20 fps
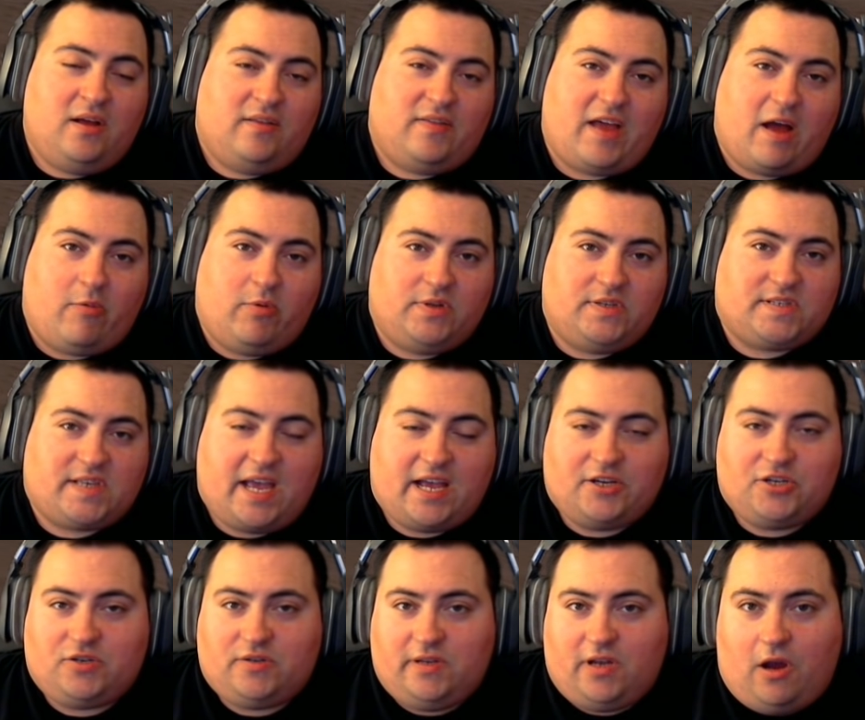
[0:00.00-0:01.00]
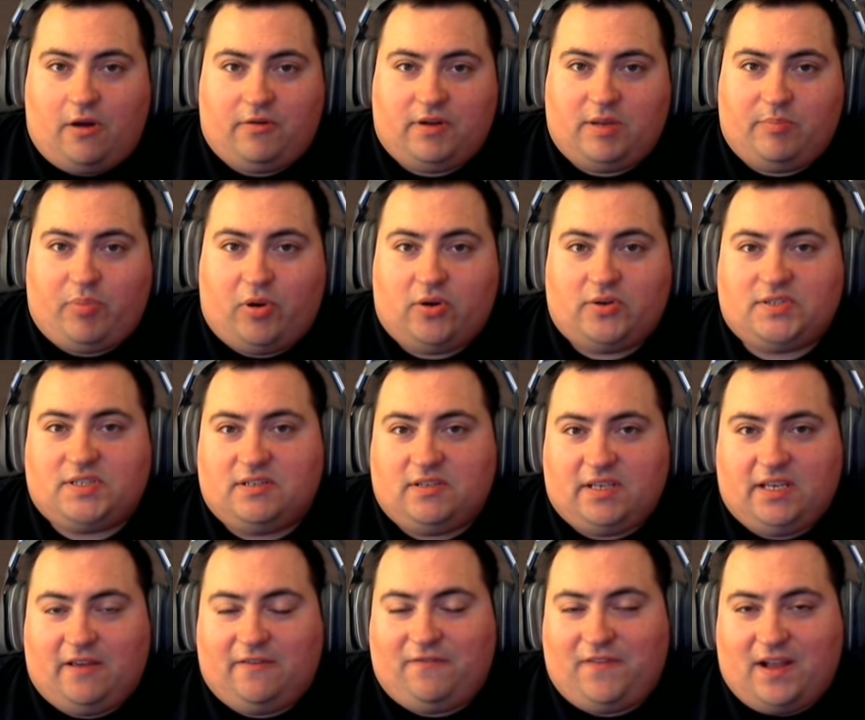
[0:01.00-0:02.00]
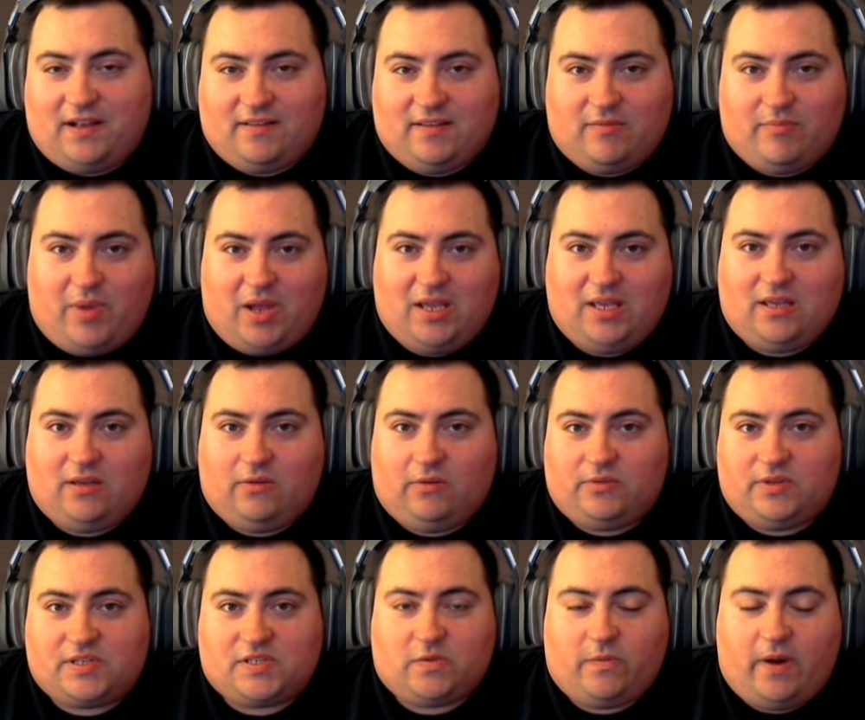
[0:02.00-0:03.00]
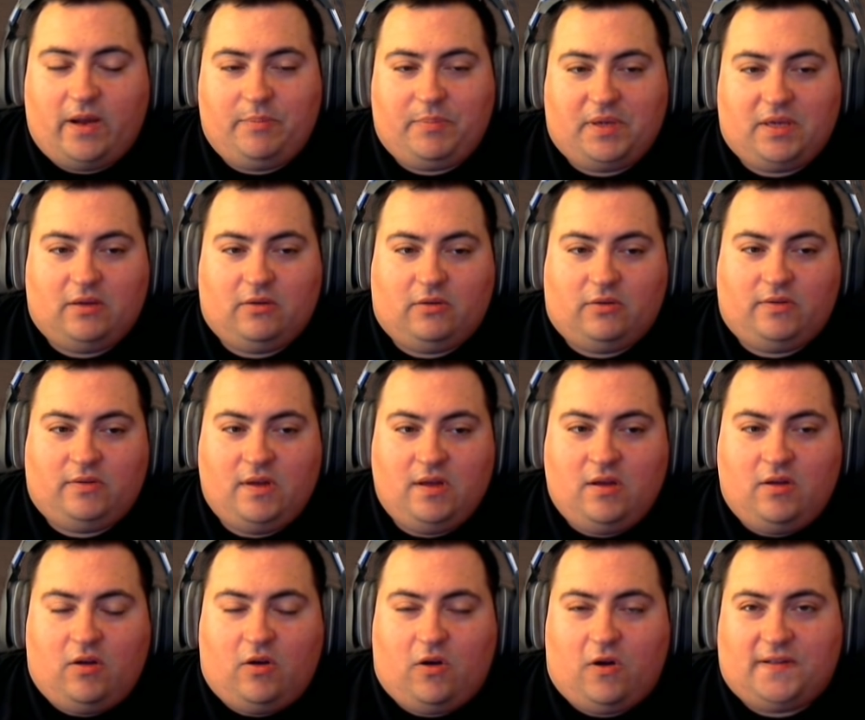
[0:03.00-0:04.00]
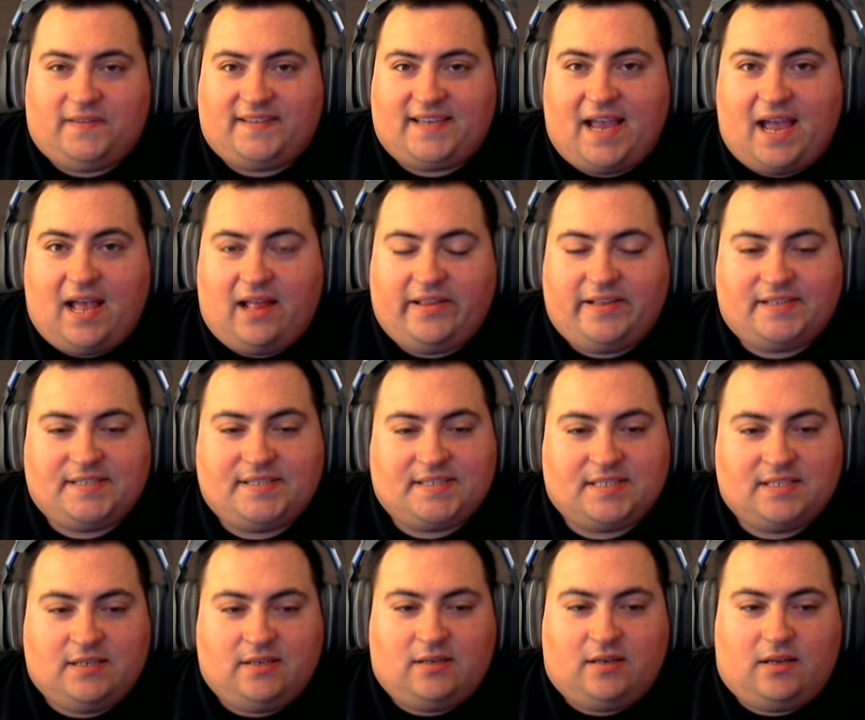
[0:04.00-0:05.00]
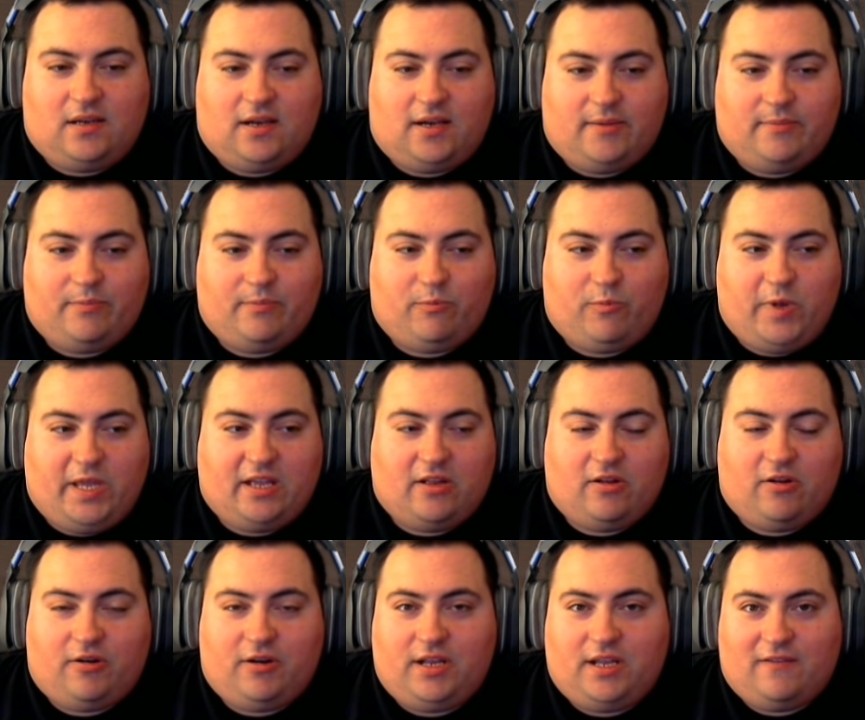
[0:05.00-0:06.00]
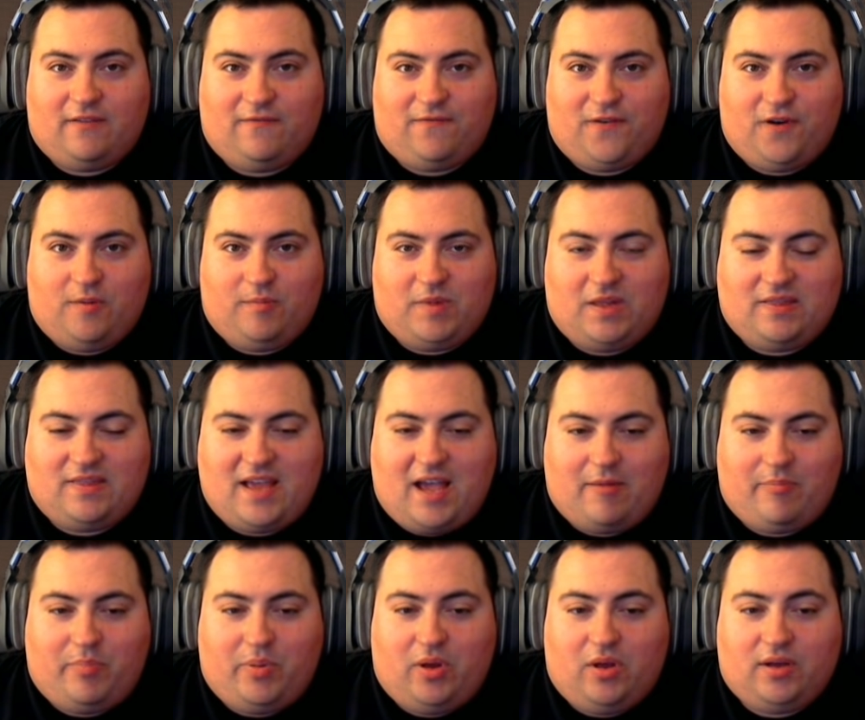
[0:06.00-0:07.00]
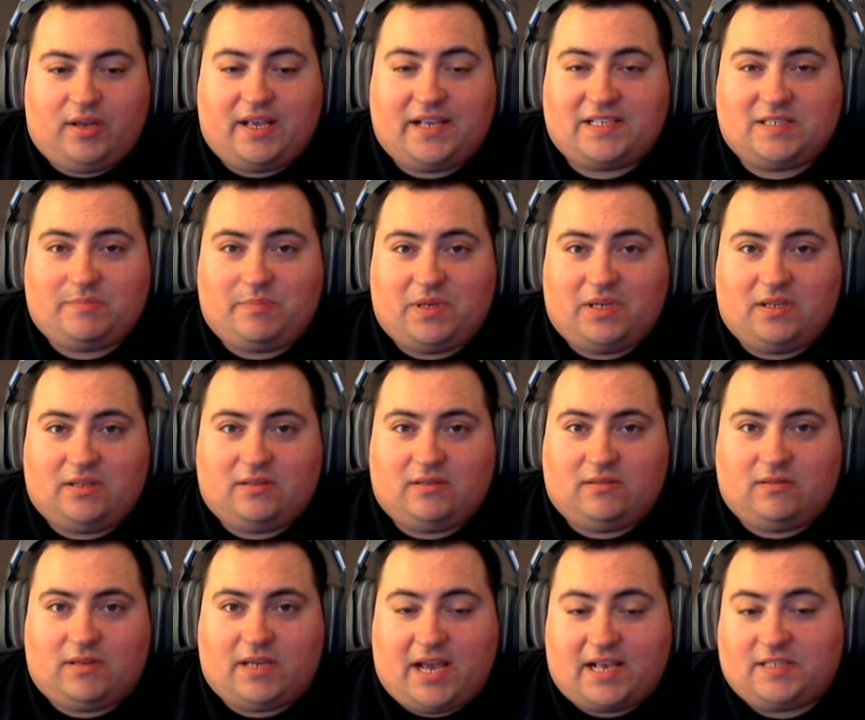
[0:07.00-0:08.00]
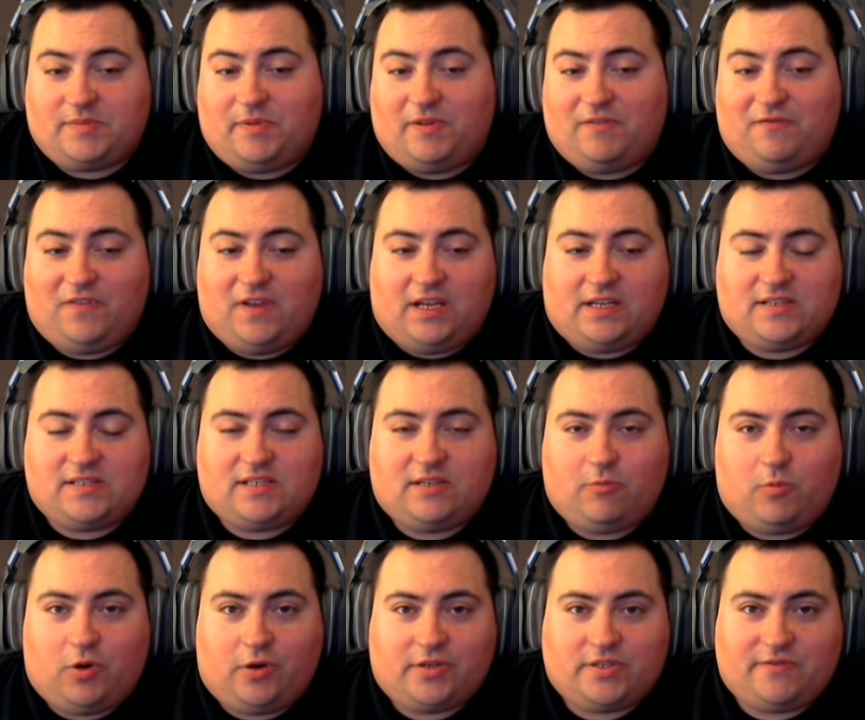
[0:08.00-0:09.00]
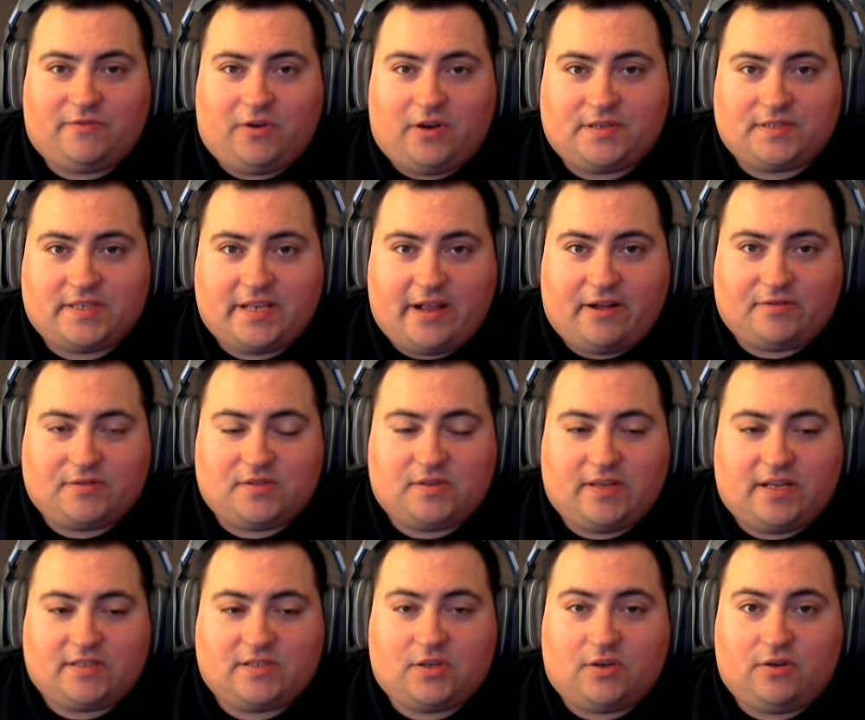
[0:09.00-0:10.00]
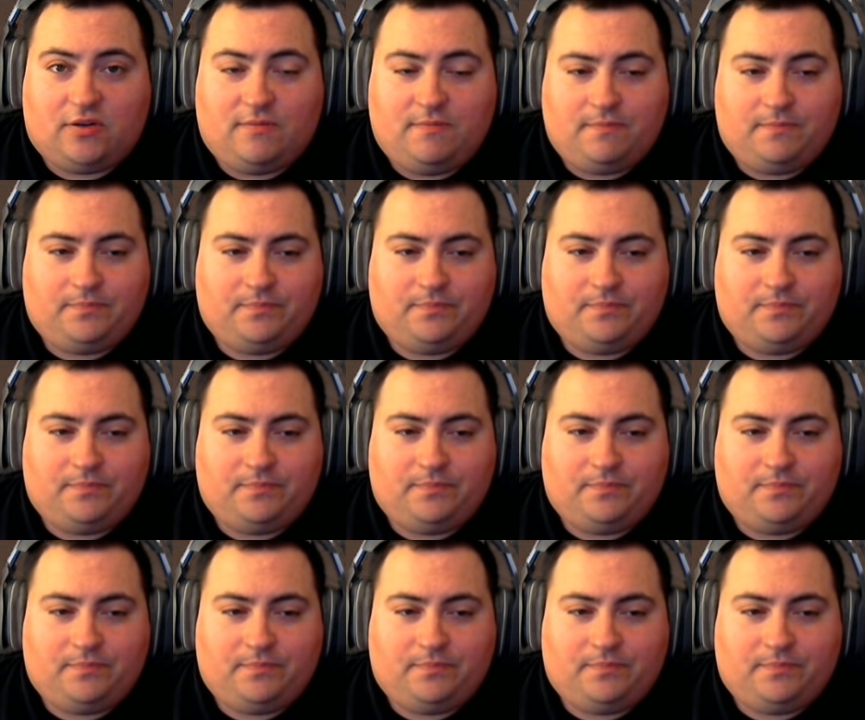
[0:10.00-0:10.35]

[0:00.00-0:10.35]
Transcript: That one has actually already personally affected my guild, the Swipe Guild, on Talus. We can already confirm that that bug has been fixed. It works for us now, so that's good.